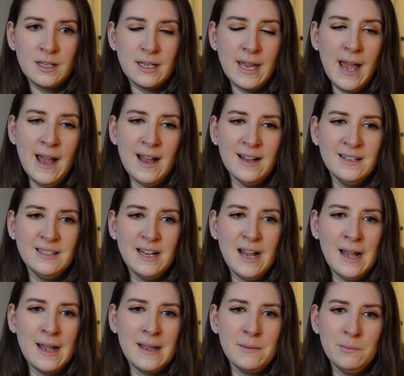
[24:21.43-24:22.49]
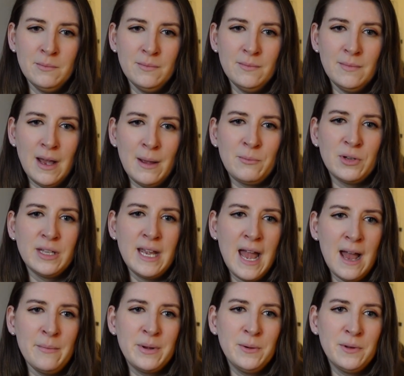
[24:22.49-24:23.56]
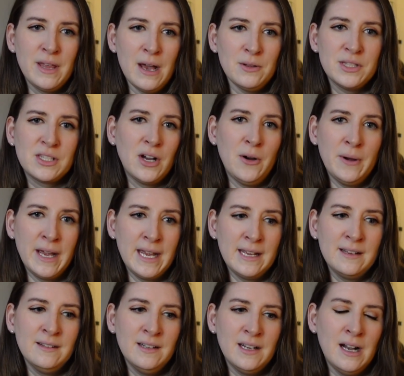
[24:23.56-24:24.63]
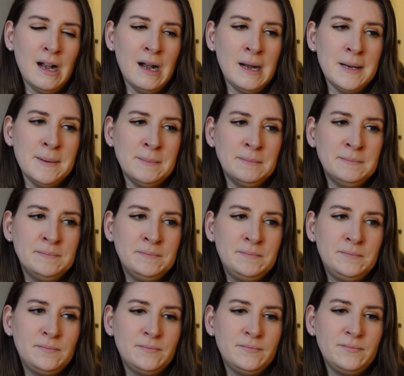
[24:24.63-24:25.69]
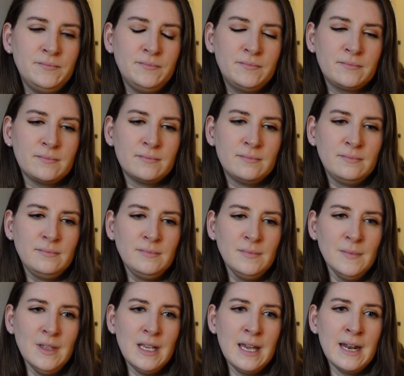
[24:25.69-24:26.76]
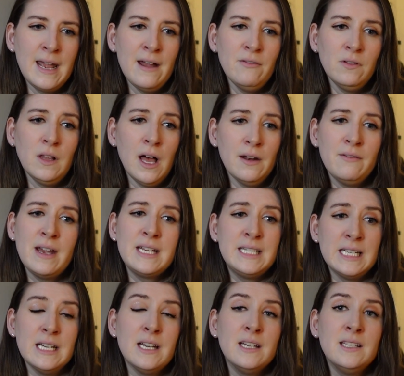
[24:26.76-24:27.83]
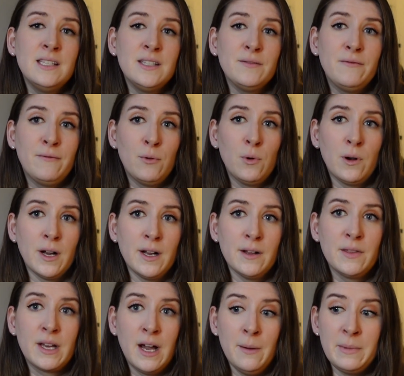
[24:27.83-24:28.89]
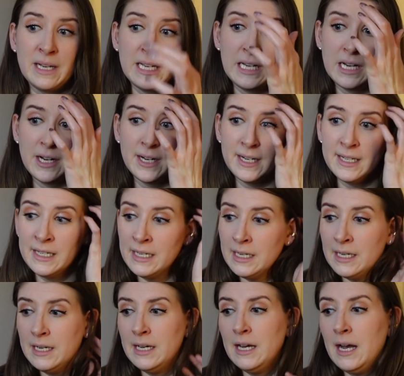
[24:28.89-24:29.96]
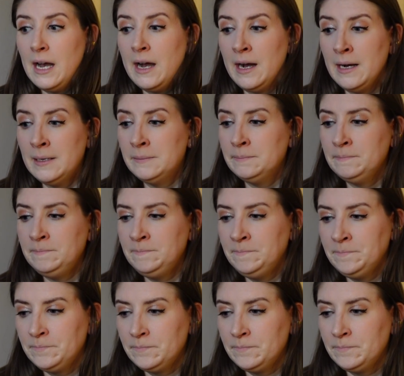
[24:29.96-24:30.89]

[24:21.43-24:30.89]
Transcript: yeah, I'm really happy with how it's going, and I have a lot of ideas for the coming year, and